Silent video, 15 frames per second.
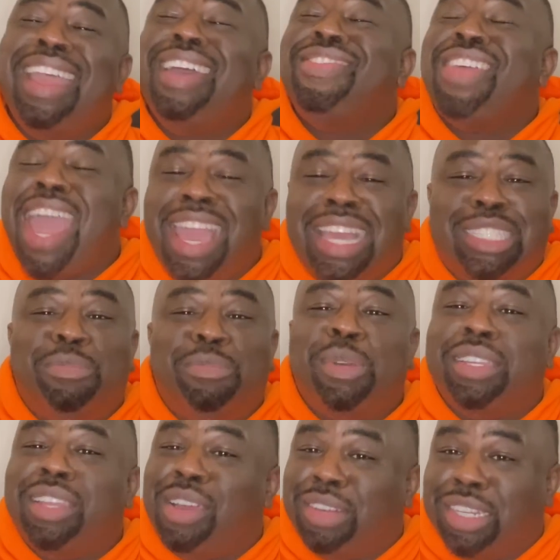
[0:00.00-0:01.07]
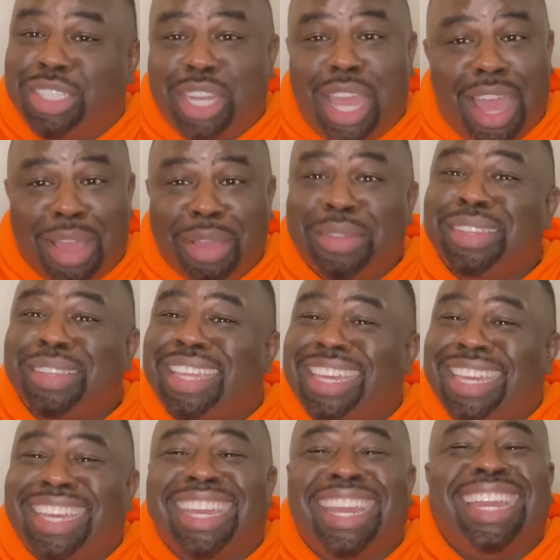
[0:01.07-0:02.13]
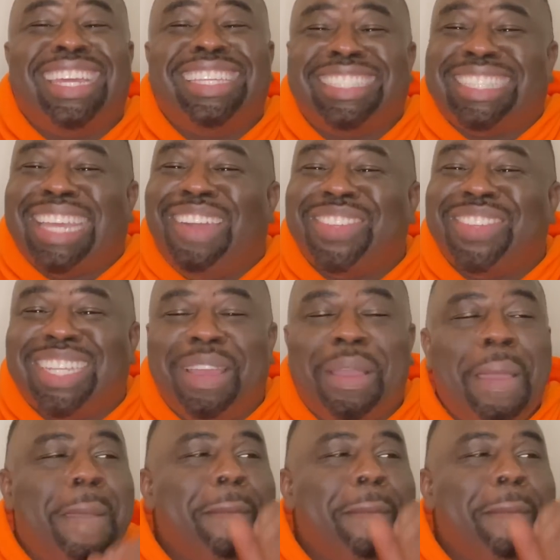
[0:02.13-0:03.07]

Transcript: They is putting on the show. Girl, that's the type of shit.